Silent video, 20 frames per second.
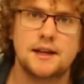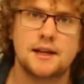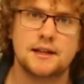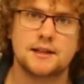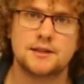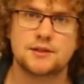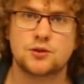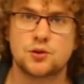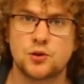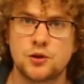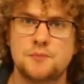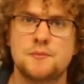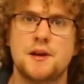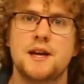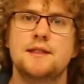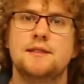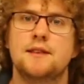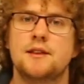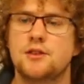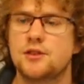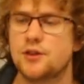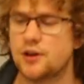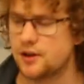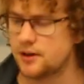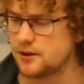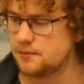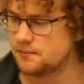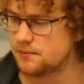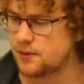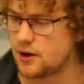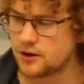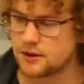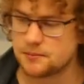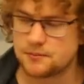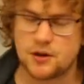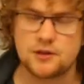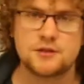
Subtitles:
it could mean that the pocket